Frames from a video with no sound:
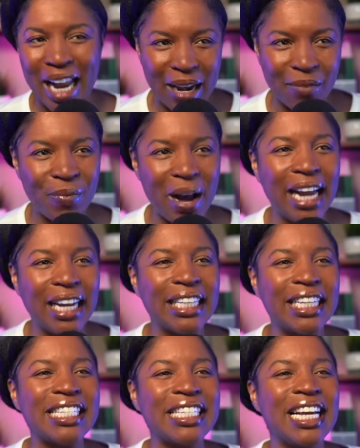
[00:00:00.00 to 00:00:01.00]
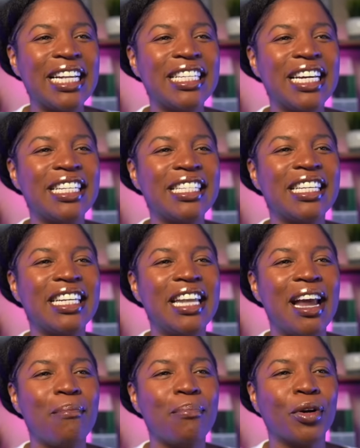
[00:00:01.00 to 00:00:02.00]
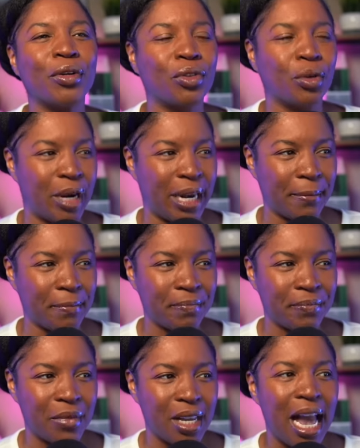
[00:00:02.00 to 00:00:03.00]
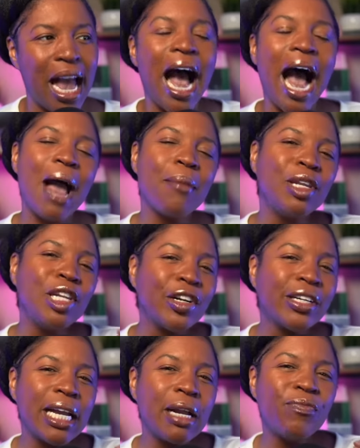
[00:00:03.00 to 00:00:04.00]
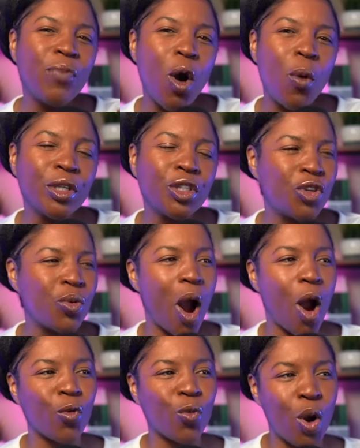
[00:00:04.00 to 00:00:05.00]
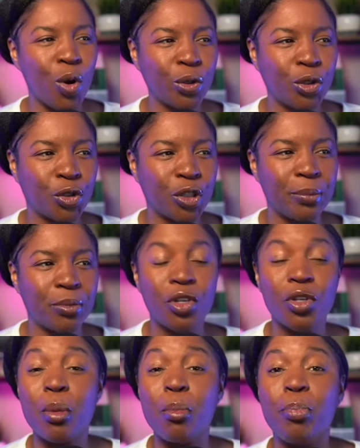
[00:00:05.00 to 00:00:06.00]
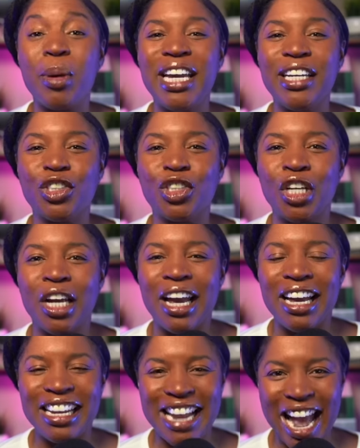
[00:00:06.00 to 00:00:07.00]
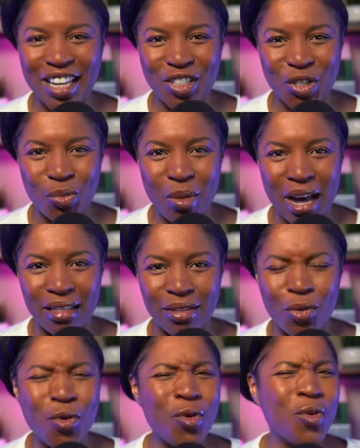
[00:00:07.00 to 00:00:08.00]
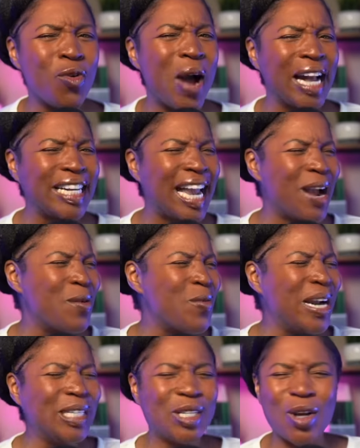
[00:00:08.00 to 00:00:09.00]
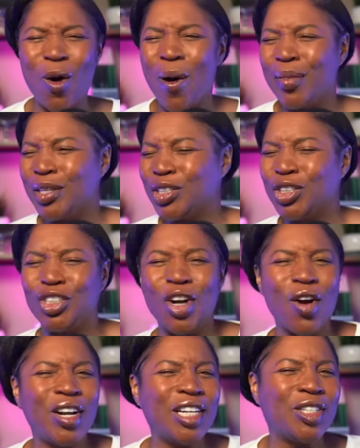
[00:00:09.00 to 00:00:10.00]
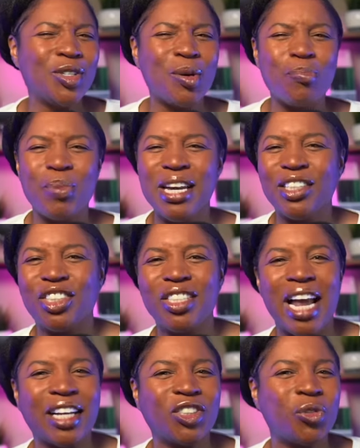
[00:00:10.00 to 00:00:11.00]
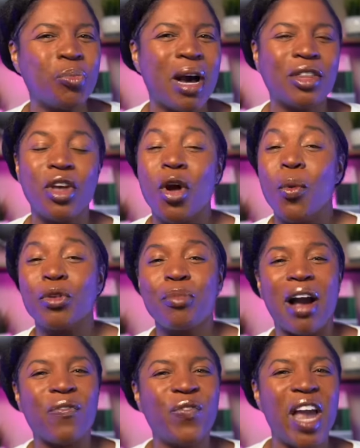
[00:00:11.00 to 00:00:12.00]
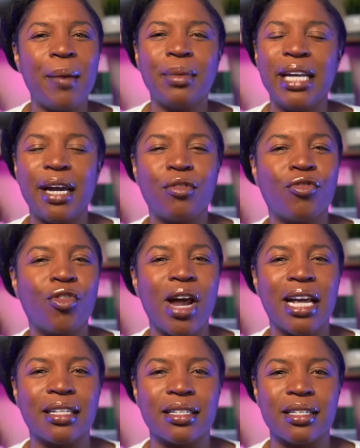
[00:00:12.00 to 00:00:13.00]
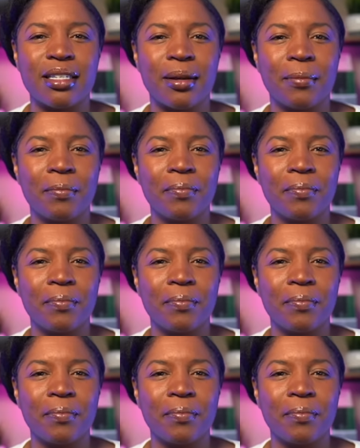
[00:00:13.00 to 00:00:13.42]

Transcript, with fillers: And finally, sentence number three. I'm looking forward to our road trip to the beach next month. Ooh, I can't wait to go on this journey to the beach next month with my family and friends.